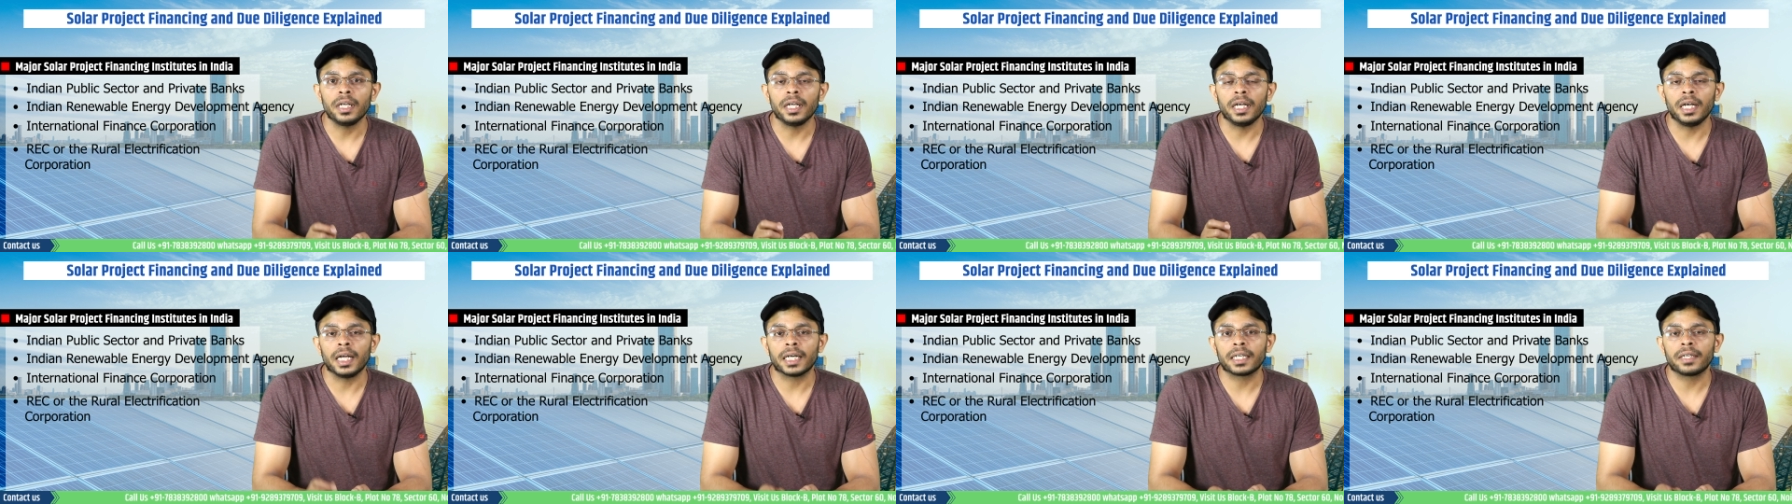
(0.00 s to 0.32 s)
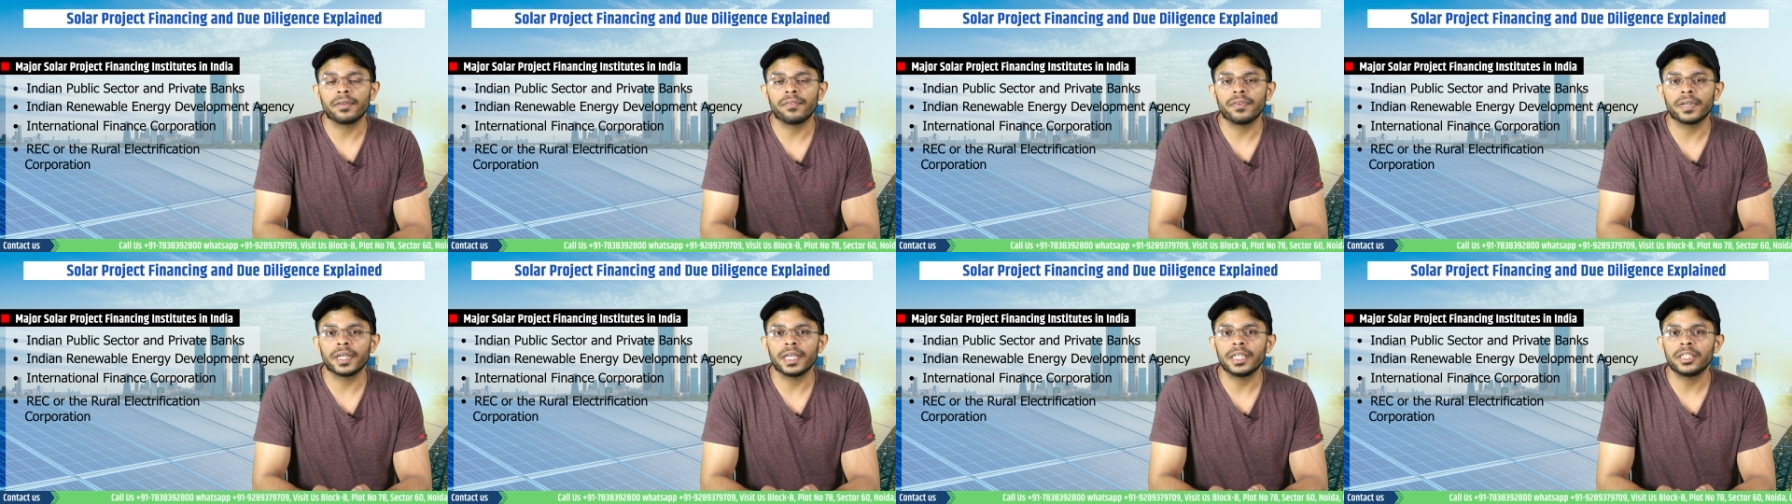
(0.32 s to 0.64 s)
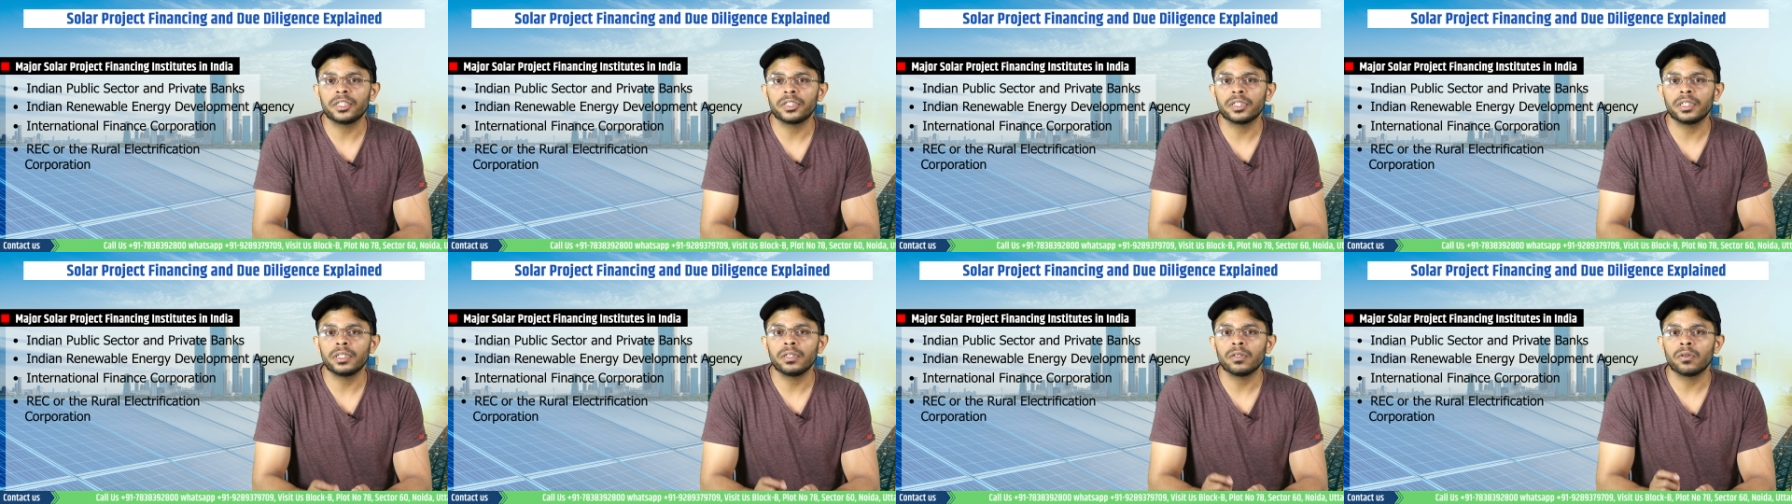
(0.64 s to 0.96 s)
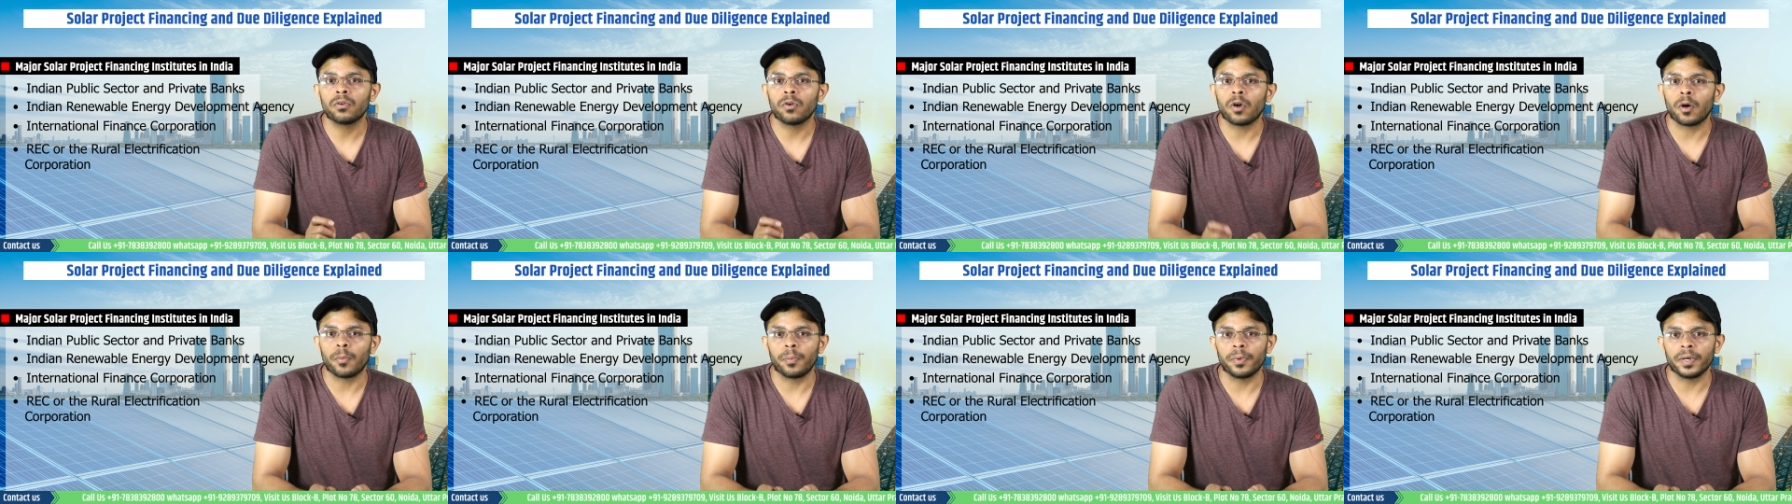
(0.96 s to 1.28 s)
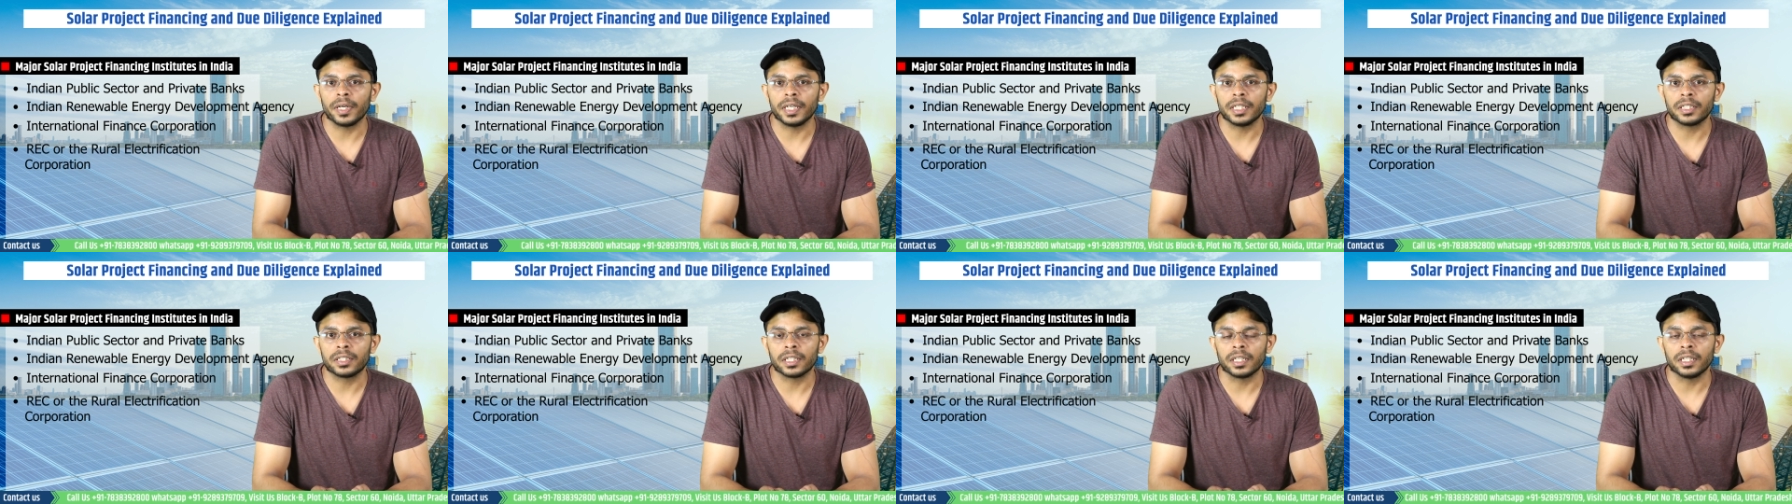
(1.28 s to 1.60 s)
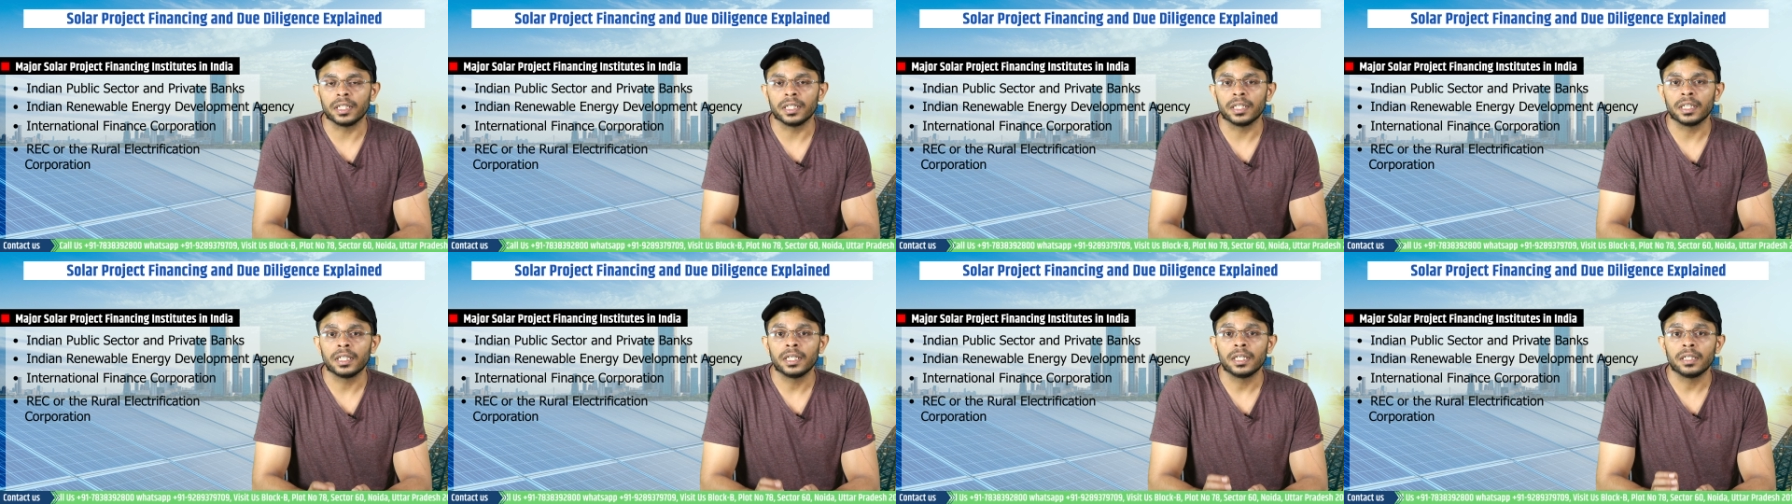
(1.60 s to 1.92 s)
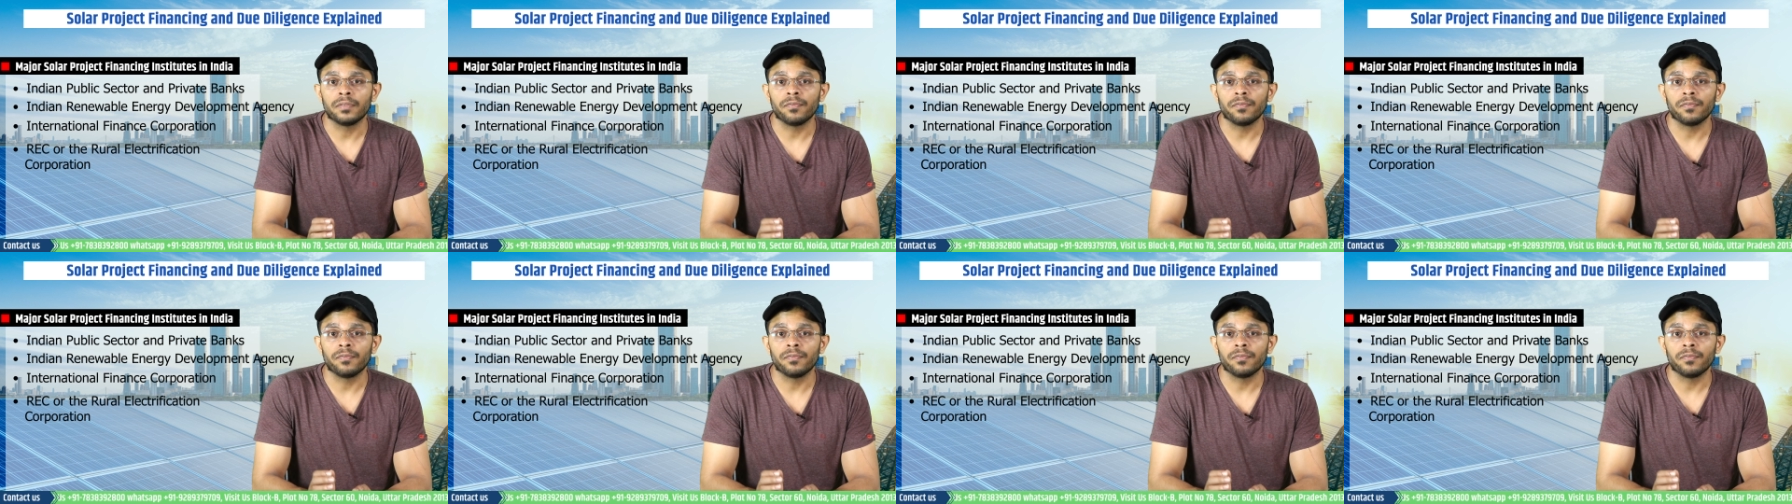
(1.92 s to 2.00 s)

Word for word: Electrification Corporation,